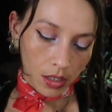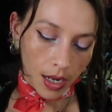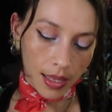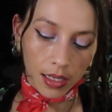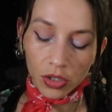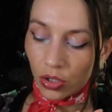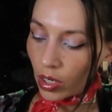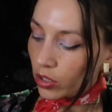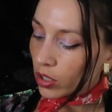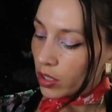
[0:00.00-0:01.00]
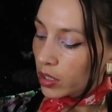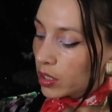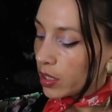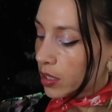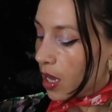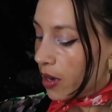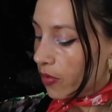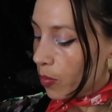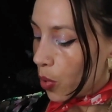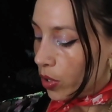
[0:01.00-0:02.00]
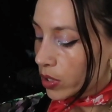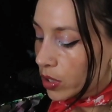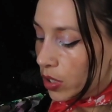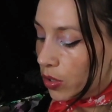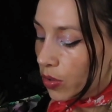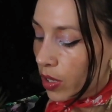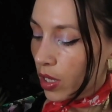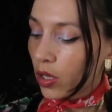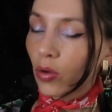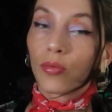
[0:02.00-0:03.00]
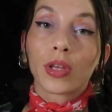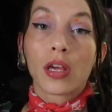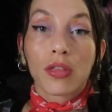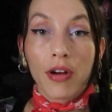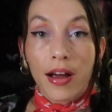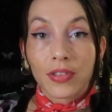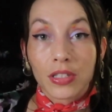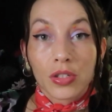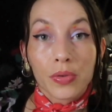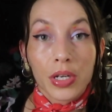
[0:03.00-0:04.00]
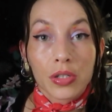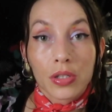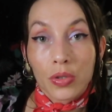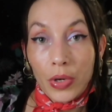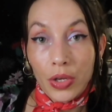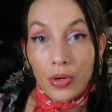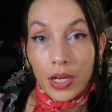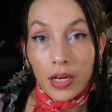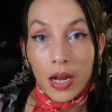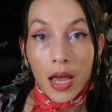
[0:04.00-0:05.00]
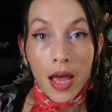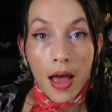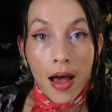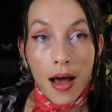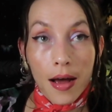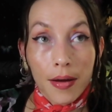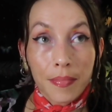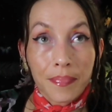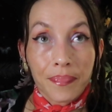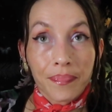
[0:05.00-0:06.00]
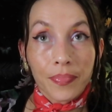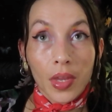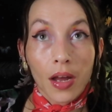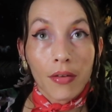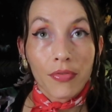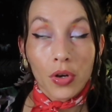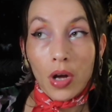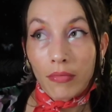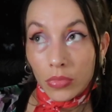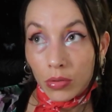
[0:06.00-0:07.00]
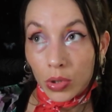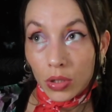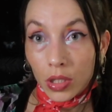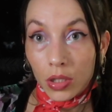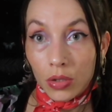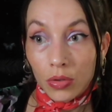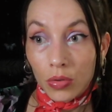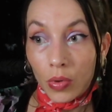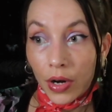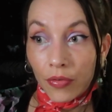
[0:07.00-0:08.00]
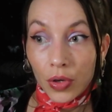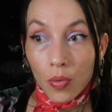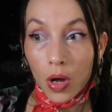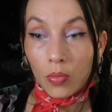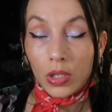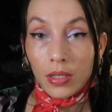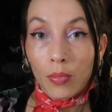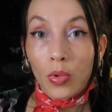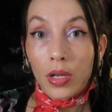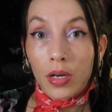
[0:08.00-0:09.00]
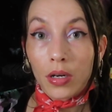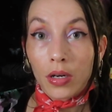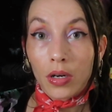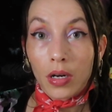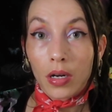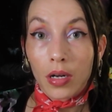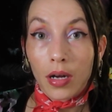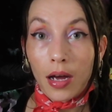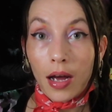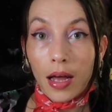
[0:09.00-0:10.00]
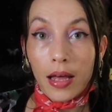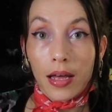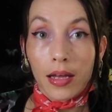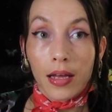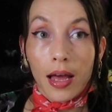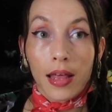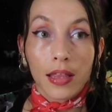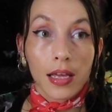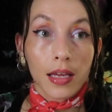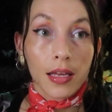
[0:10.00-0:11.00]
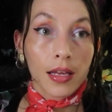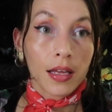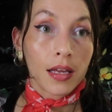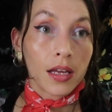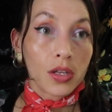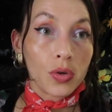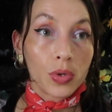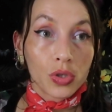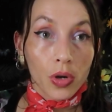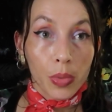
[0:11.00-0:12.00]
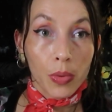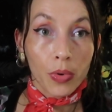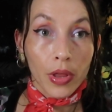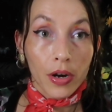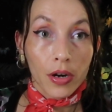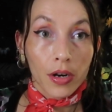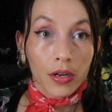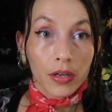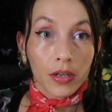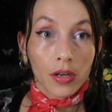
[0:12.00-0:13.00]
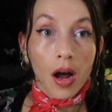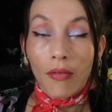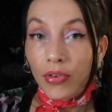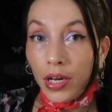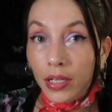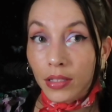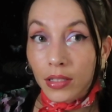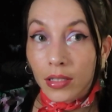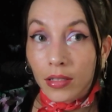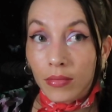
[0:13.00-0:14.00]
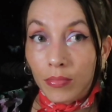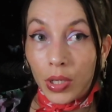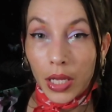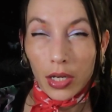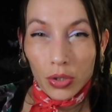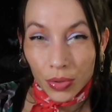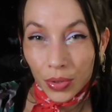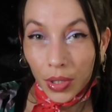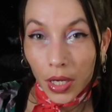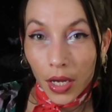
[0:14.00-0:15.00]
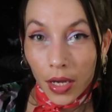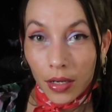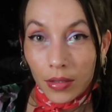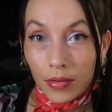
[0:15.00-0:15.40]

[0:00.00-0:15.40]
I think structure is kind of important to you. I think you really thrive in situations where you can um, feel comfortable to do whatever you want with someone. Uh, I think you enjoy people that are confident, but, like, truly,